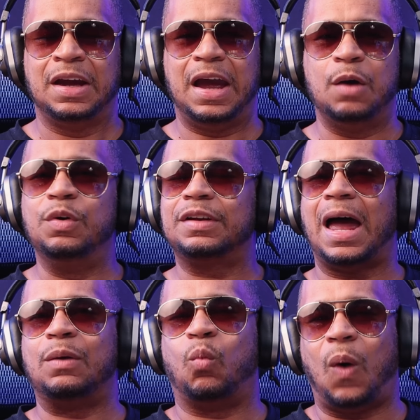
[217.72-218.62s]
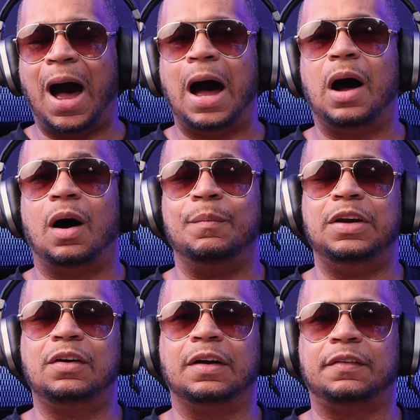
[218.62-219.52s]
And we were like, wow, I
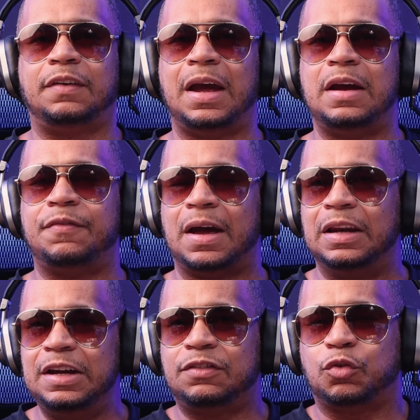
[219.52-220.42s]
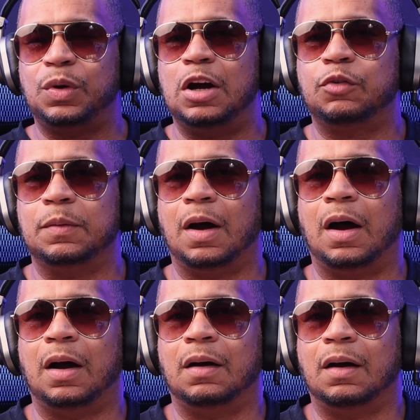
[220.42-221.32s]
mean, you could have saved at least 300, uh,
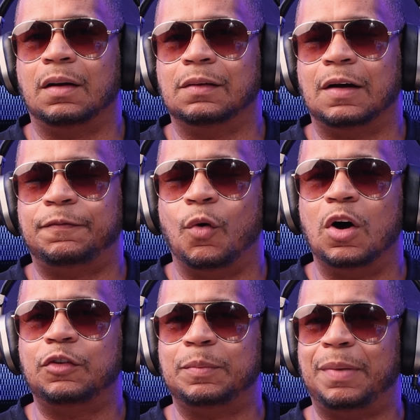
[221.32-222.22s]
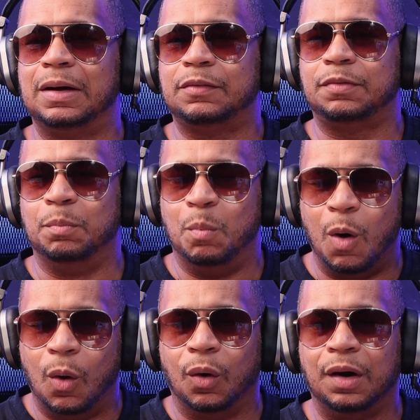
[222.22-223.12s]
uh, uh 400 bucks
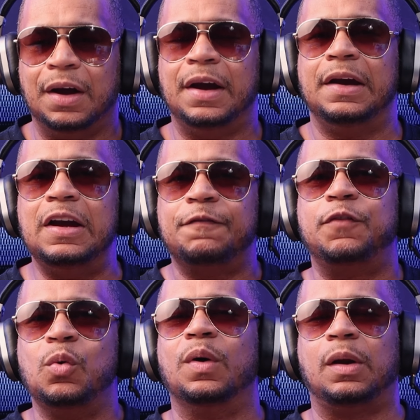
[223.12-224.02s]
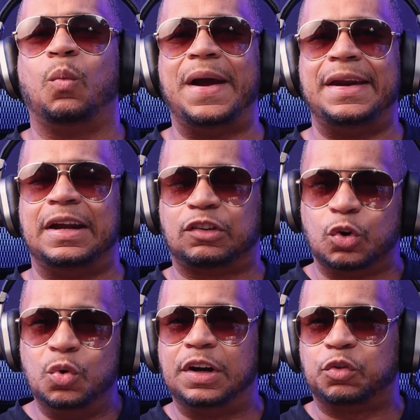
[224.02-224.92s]
more if you would have waited
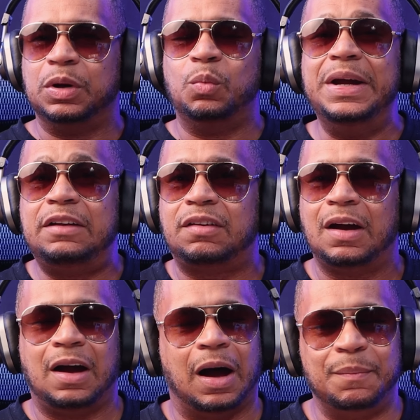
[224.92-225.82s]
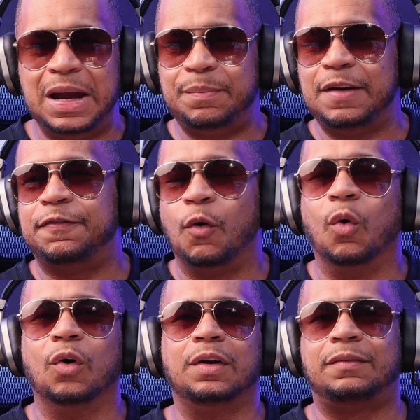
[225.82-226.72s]
two to three weeks or maybe
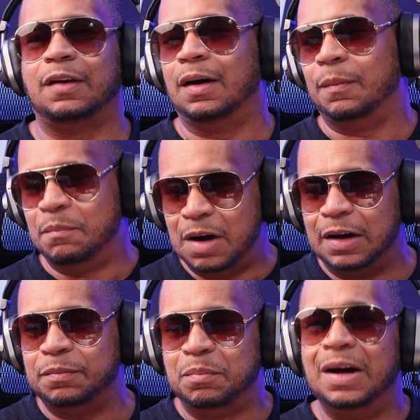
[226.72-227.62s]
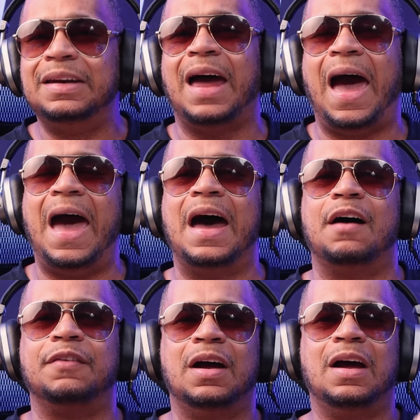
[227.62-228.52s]
four to a month, month and a
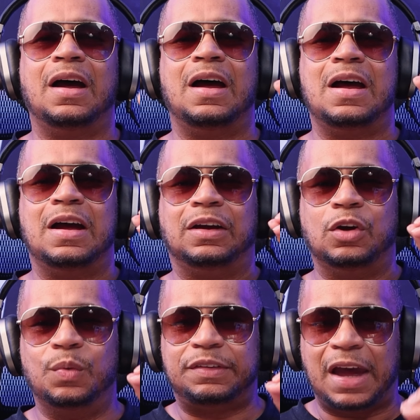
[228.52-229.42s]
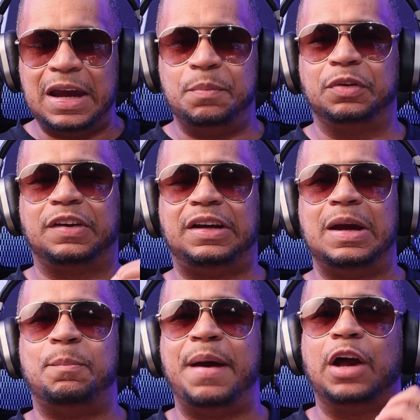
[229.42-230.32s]
half. You was able to
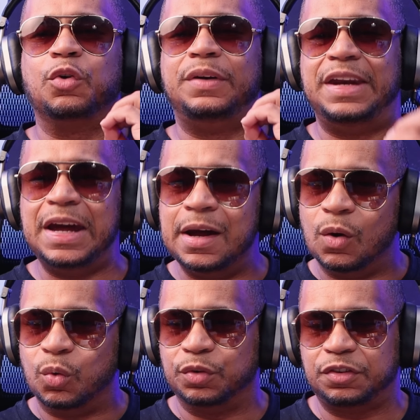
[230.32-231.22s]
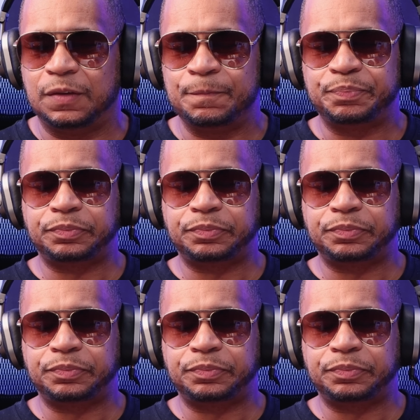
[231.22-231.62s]
get better deals.